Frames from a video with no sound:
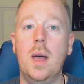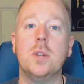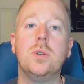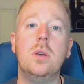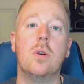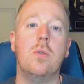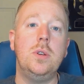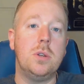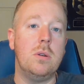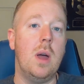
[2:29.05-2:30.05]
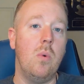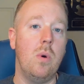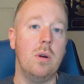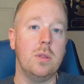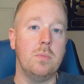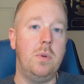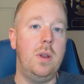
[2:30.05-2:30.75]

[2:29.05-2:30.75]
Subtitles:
It'll actually increase your net worth,